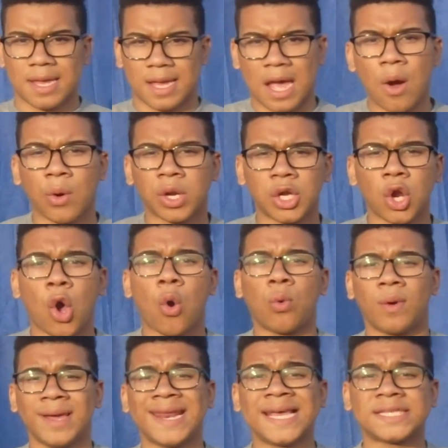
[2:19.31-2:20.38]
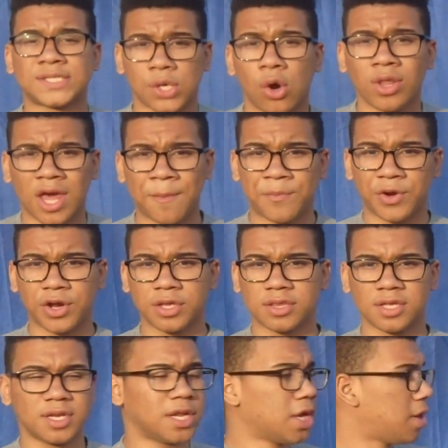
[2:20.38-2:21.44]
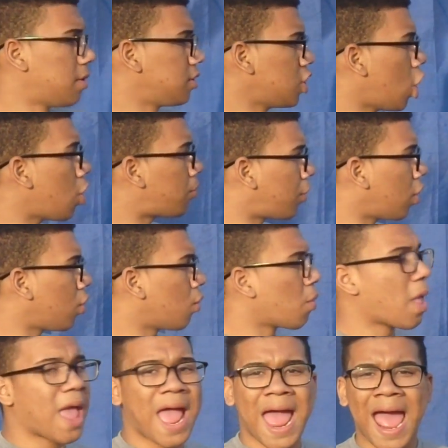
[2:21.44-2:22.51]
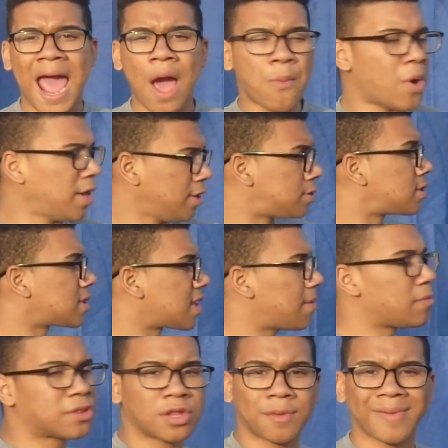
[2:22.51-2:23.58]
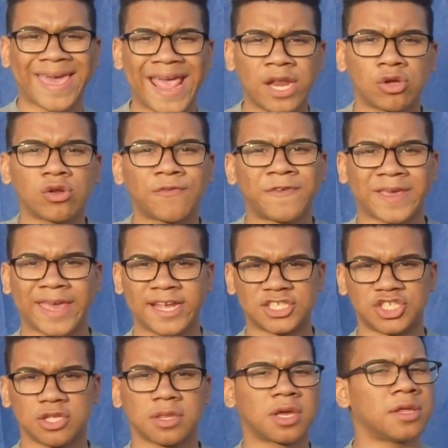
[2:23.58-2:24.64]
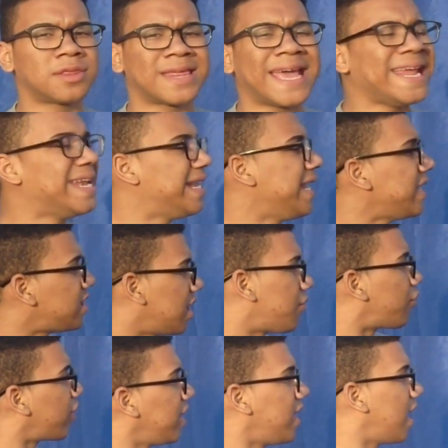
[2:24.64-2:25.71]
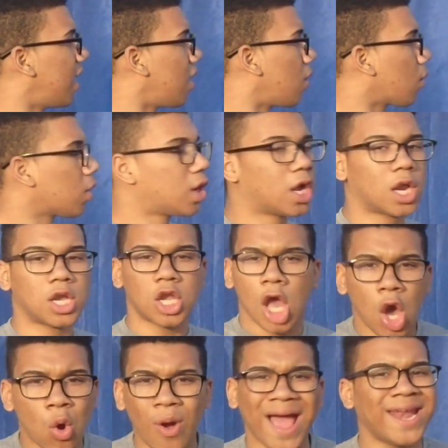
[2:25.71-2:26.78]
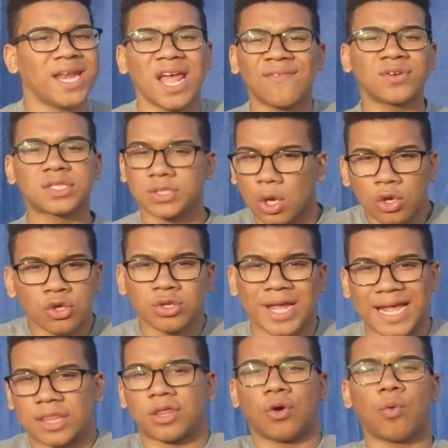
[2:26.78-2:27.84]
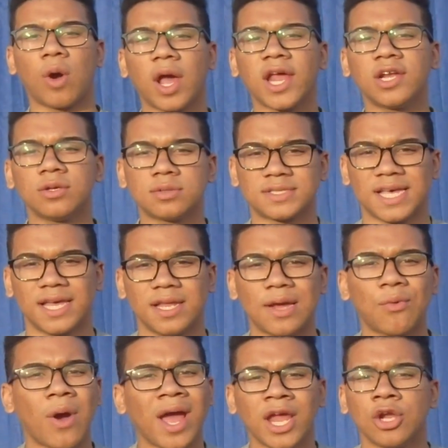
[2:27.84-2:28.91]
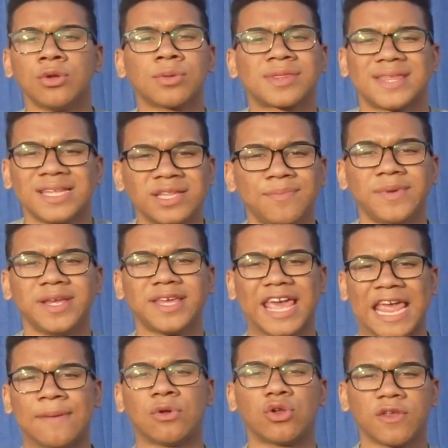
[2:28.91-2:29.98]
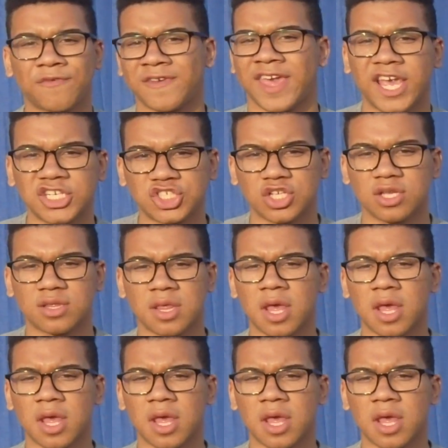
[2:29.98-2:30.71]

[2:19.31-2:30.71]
I want to know when I told that person, yo, bro, I want you to send me some game notifications because I need them right now. No, I never told you that, so why are you sending me game notifications?